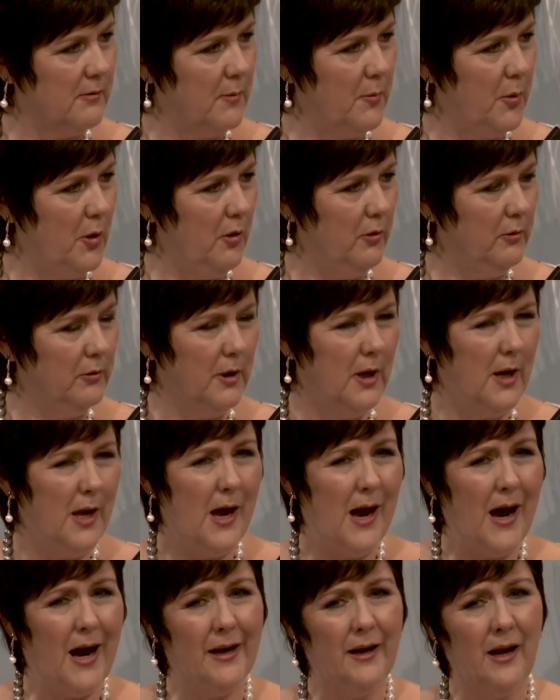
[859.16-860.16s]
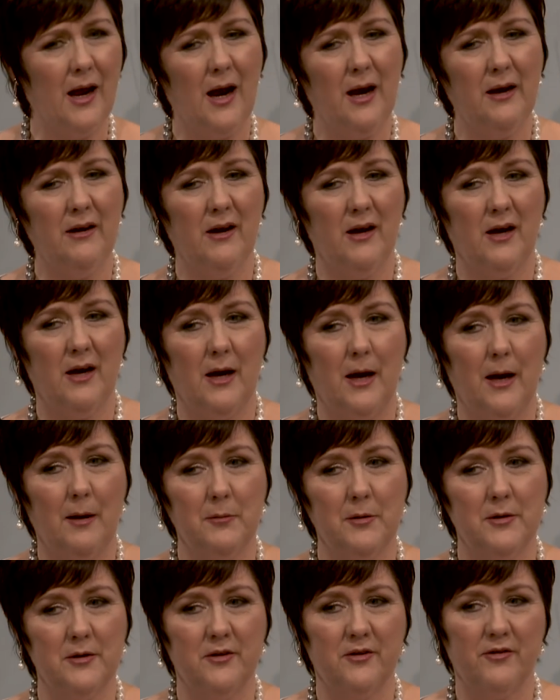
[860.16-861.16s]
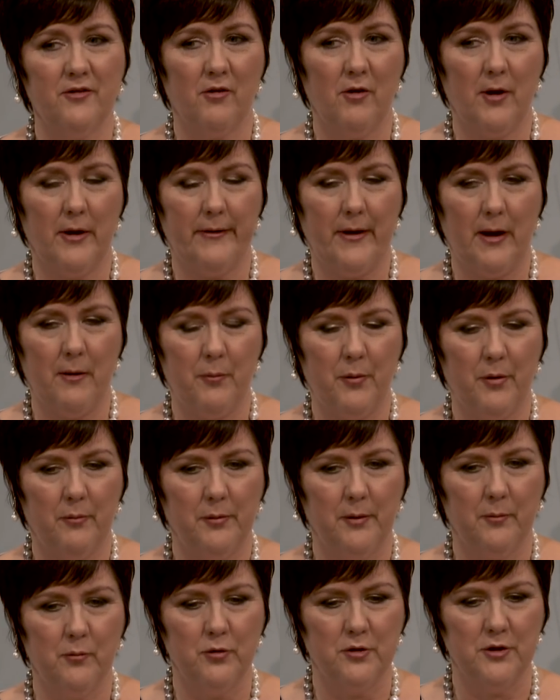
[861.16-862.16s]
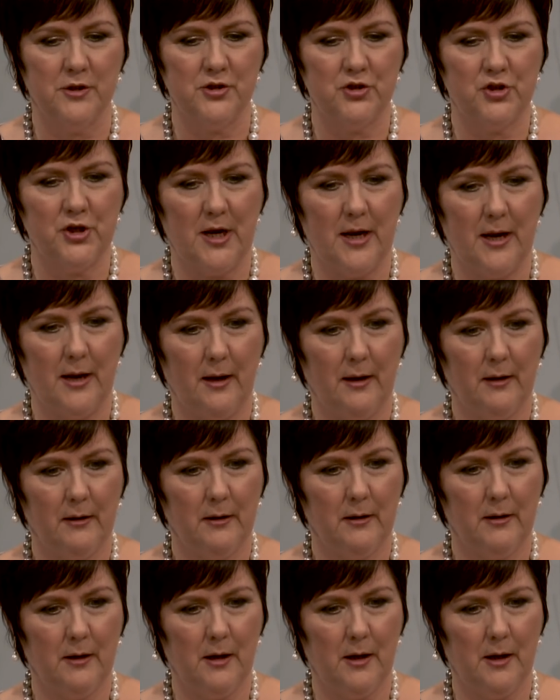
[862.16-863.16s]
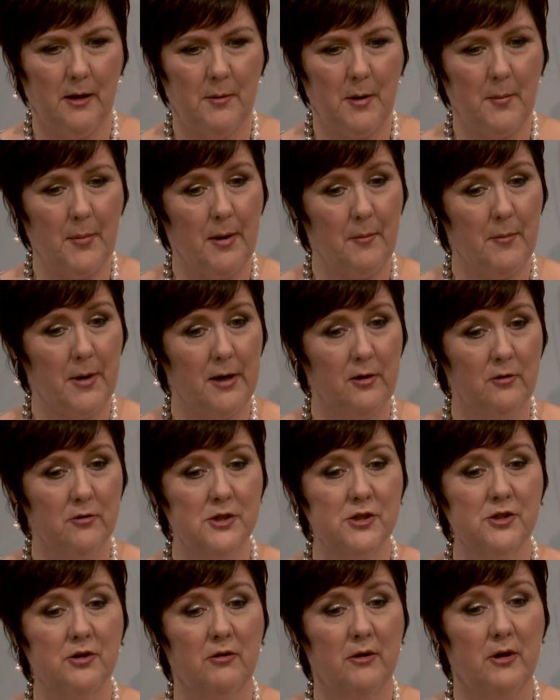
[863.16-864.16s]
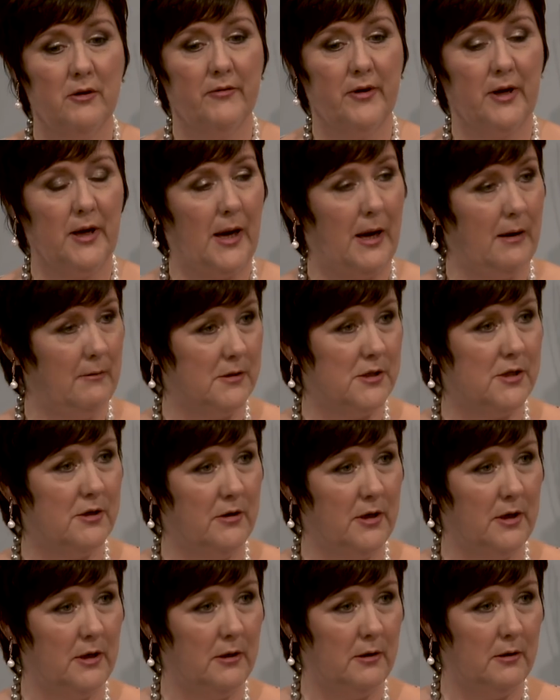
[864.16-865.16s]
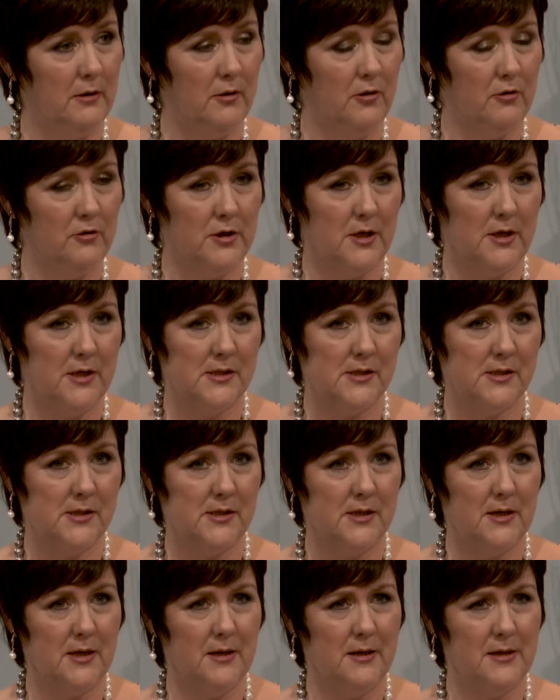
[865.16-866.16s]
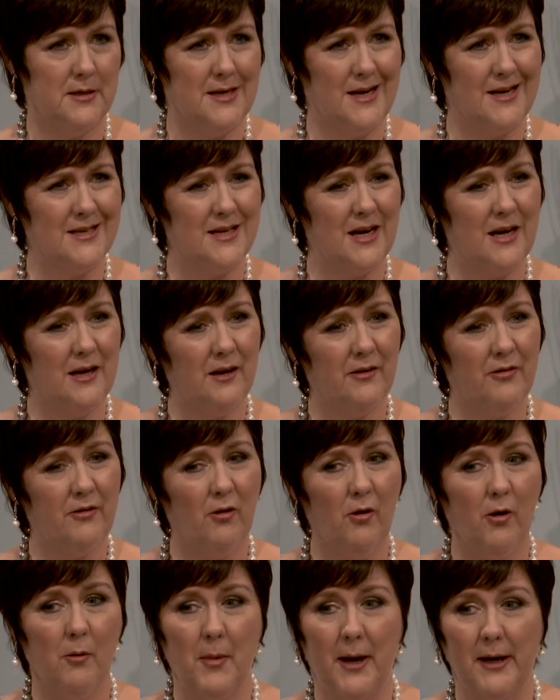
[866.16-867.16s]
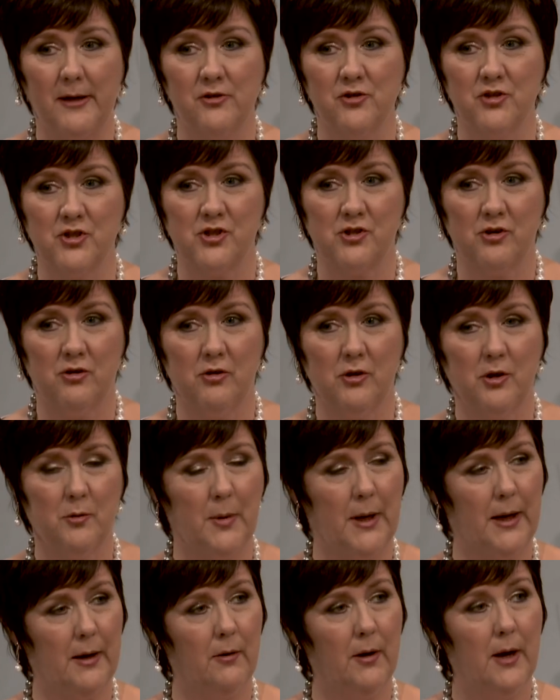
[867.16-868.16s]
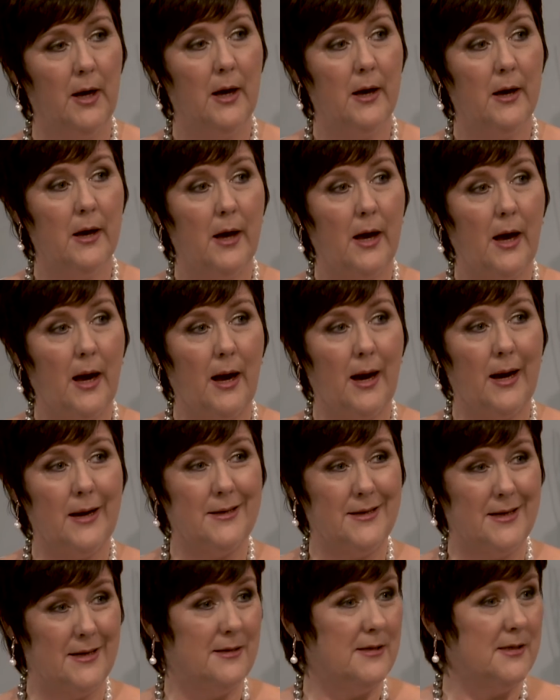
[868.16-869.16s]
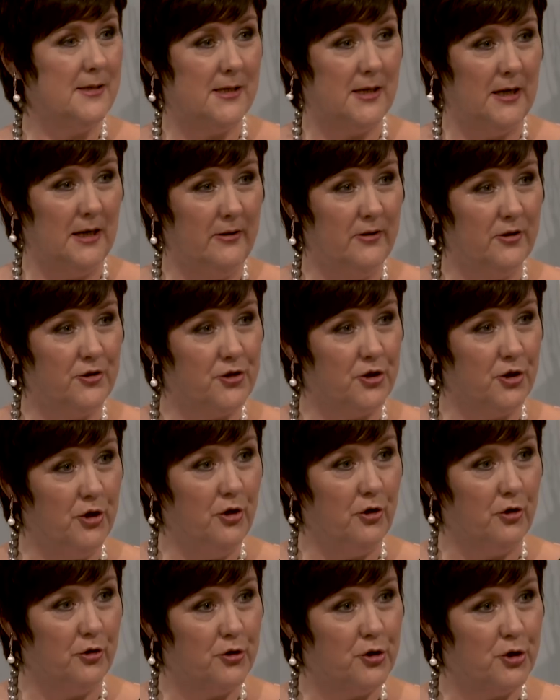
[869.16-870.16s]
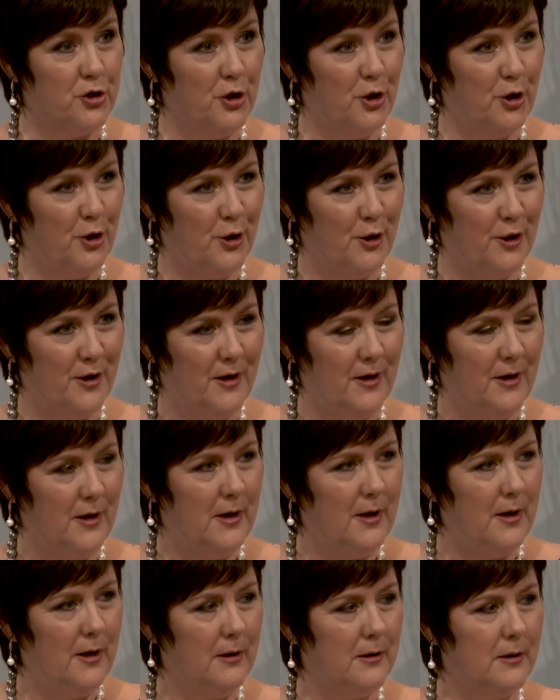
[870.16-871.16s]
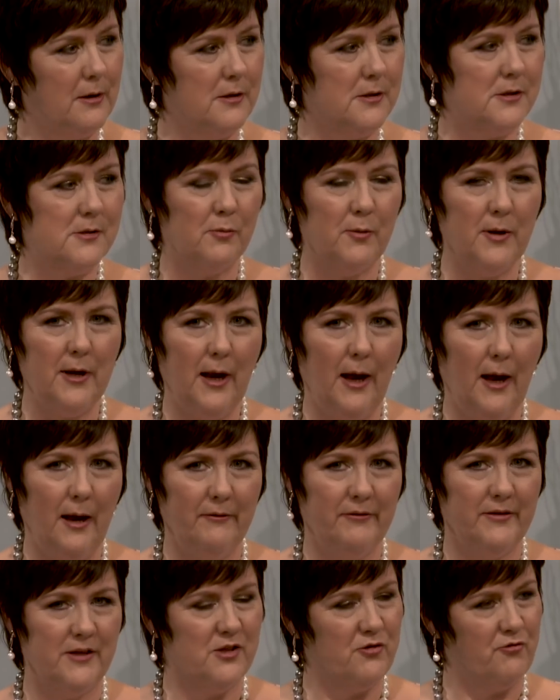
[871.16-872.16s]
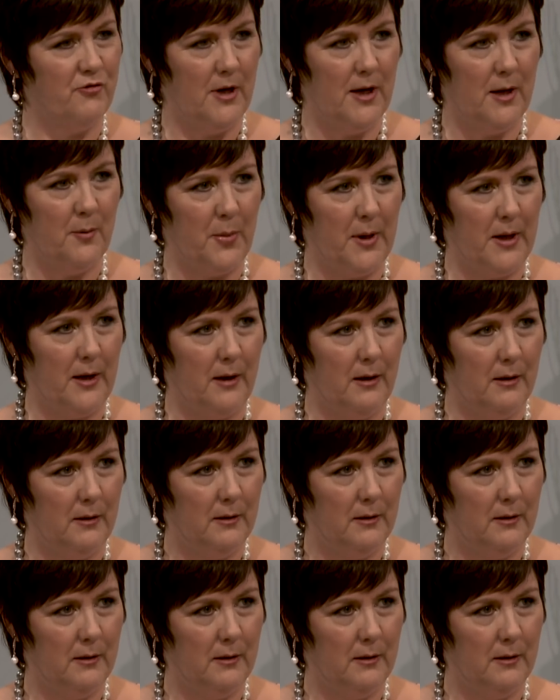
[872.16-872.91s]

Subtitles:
important. And I thought that I probably wouldn't share about my own story of encountering God as dad, and I thought I might just talk about identity in the church, because we have this really big